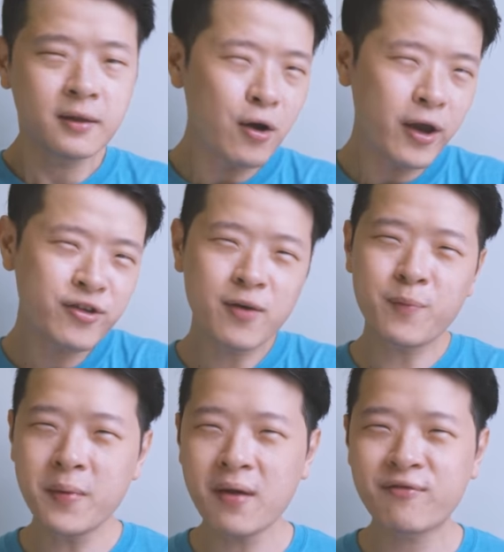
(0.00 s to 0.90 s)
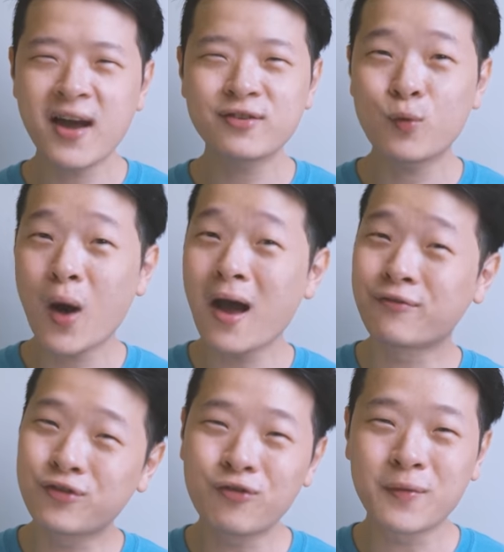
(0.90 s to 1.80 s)
Now, as you probably have guessed why
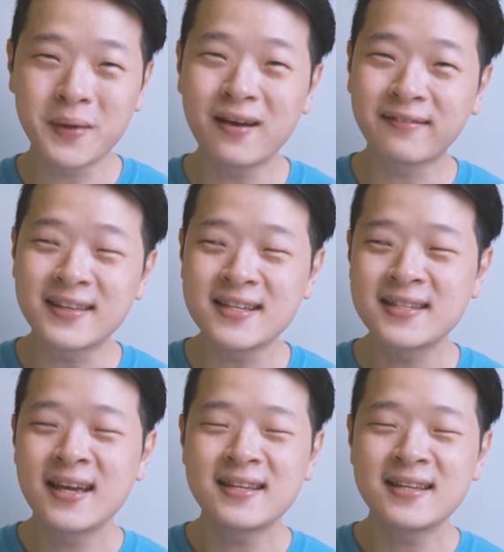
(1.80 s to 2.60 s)
I'm so familiar with this,